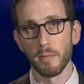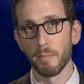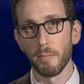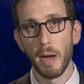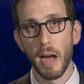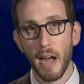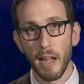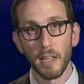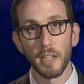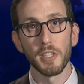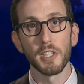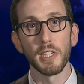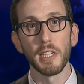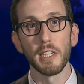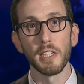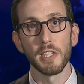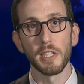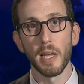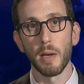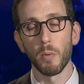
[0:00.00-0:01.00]

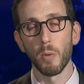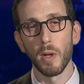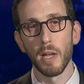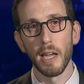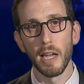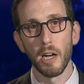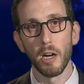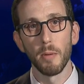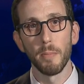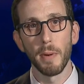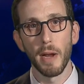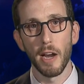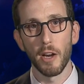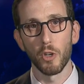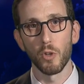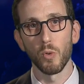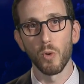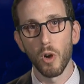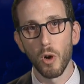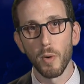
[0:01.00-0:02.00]
policies that will help our
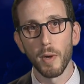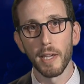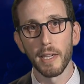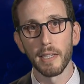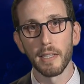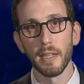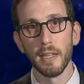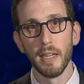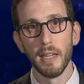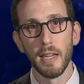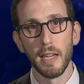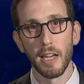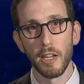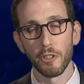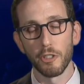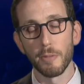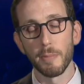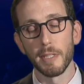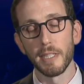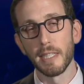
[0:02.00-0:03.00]
growing
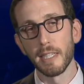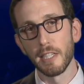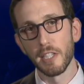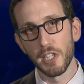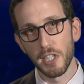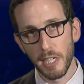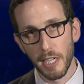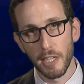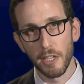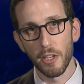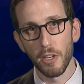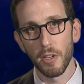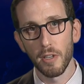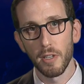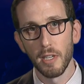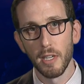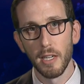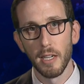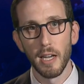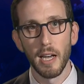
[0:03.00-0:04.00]
LGBT senior
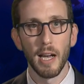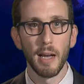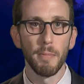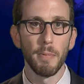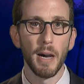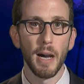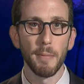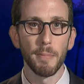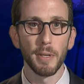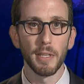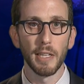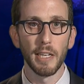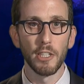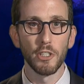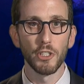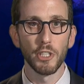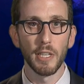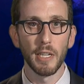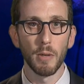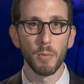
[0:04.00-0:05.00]

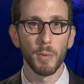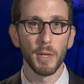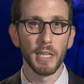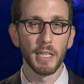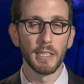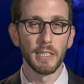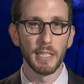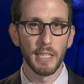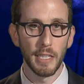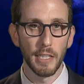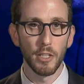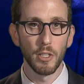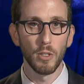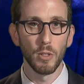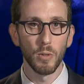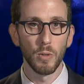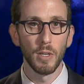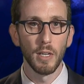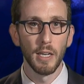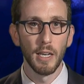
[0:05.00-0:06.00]
population, and we
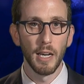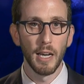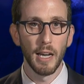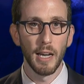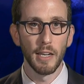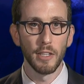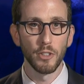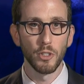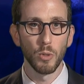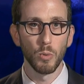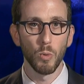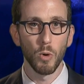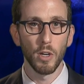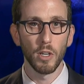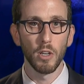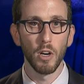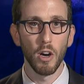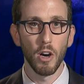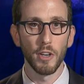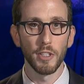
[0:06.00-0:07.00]
continue to
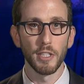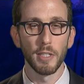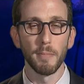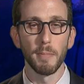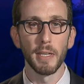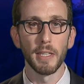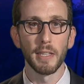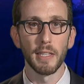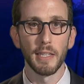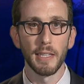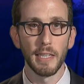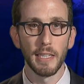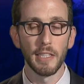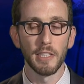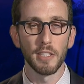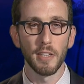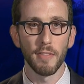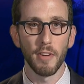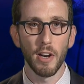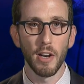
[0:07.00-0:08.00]
work hard to meet the
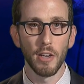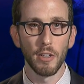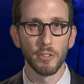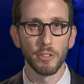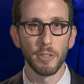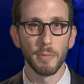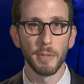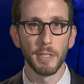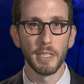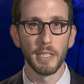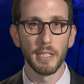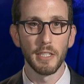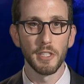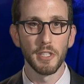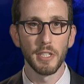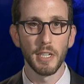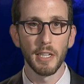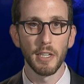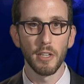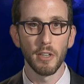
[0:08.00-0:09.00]
needs of our LGBT
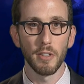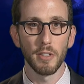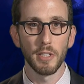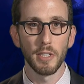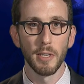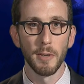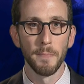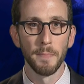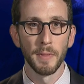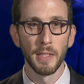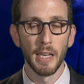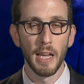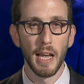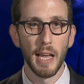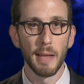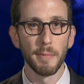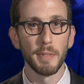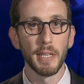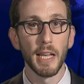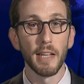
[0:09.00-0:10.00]
seniors.
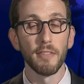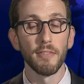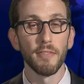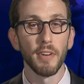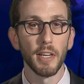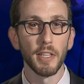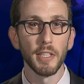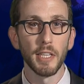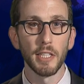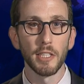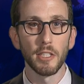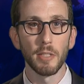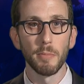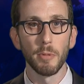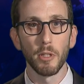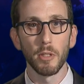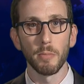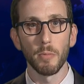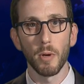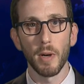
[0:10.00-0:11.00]
I obtained funding to
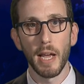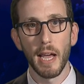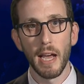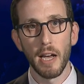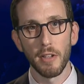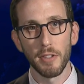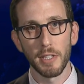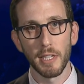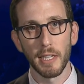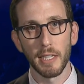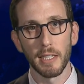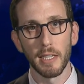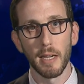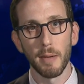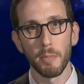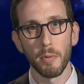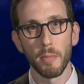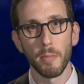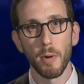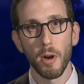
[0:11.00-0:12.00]
build more housing in
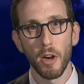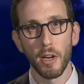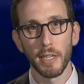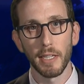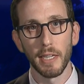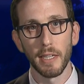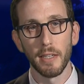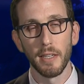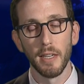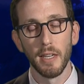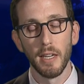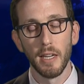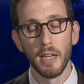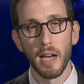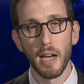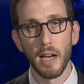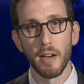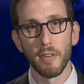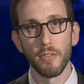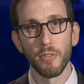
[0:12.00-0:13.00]
Upper Market
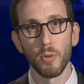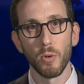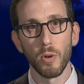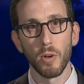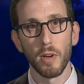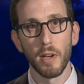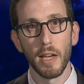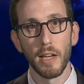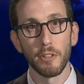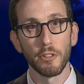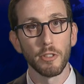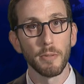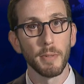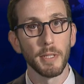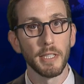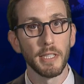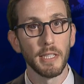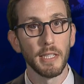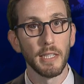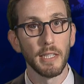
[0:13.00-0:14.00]
for
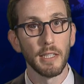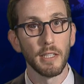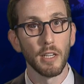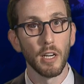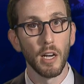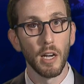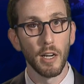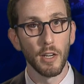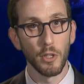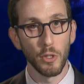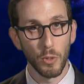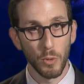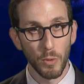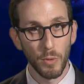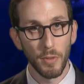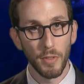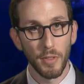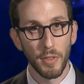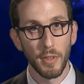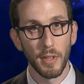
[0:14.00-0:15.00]
LGBT
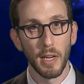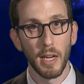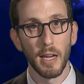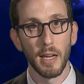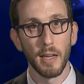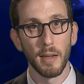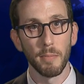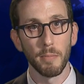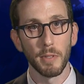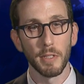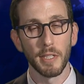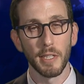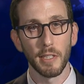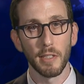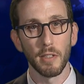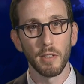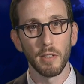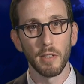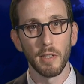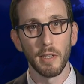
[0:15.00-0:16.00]
youth,
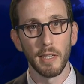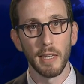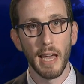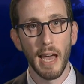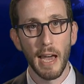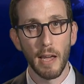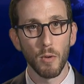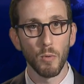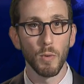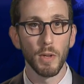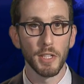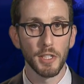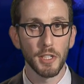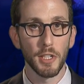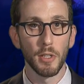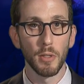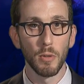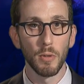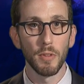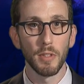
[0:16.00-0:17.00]
particularly
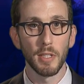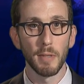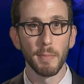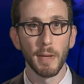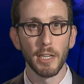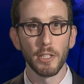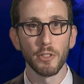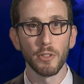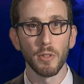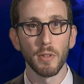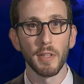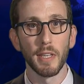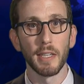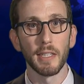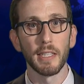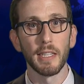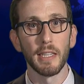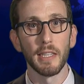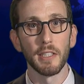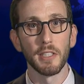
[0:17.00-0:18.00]
at-risk youth, to make sure
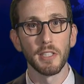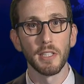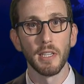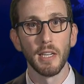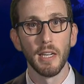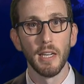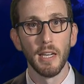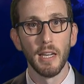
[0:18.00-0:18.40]
that kids